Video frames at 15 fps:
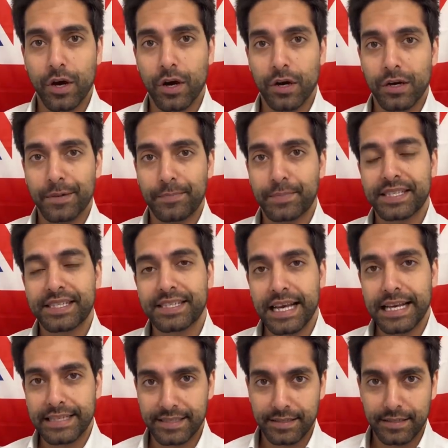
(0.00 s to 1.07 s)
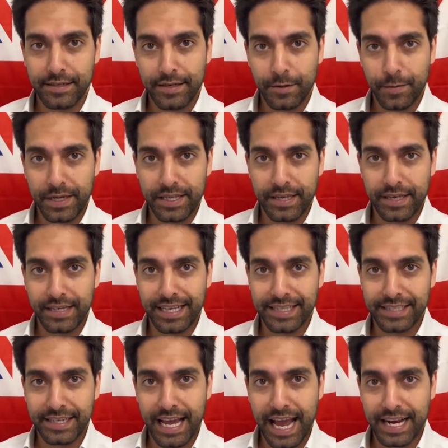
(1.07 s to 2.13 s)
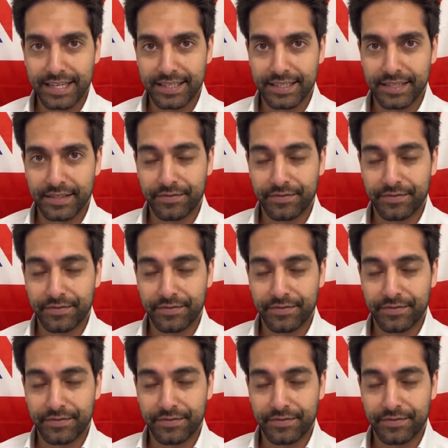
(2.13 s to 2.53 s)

are obsessed with getting access,